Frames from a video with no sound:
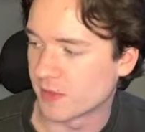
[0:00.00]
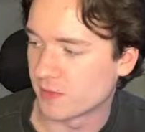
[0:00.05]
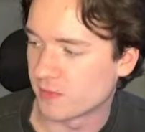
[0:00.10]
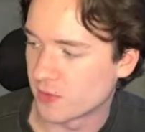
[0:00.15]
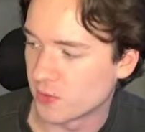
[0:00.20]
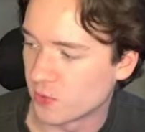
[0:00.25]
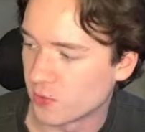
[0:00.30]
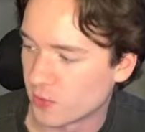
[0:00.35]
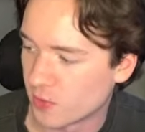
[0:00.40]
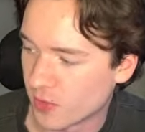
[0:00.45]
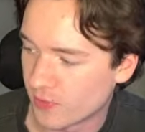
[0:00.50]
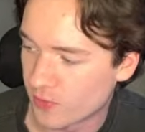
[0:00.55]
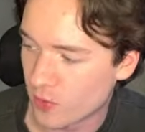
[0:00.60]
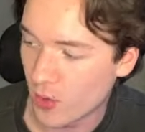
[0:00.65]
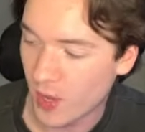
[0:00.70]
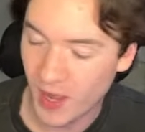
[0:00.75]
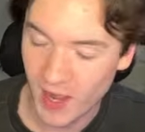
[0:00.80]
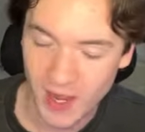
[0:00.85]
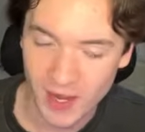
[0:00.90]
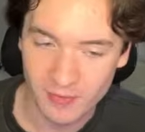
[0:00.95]
If you
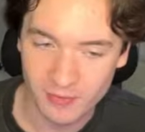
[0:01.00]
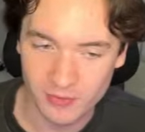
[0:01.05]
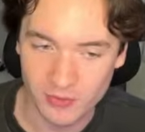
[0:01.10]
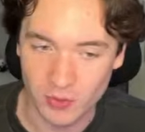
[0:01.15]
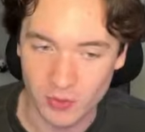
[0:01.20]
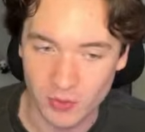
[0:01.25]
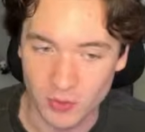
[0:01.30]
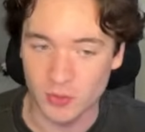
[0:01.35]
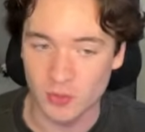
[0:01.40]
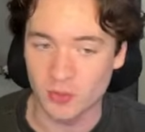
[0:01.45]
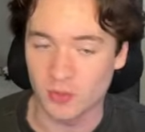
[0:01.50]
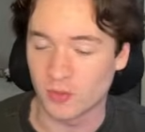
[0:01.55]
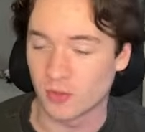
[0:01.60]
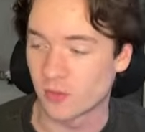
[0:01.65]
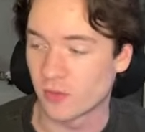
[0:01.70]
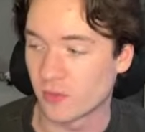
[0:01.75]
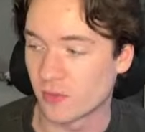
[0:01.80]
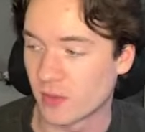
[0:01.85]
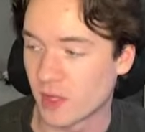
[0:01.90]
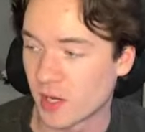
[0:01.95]
have to,
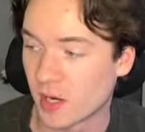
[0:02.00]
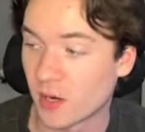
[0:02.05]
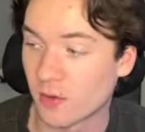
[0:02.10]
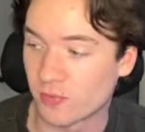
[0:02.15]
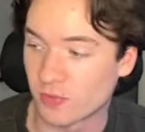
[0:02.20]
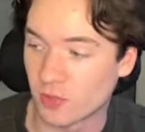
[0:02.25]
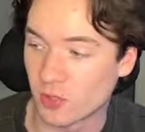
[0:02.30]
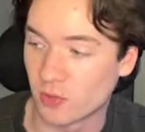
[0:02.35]
if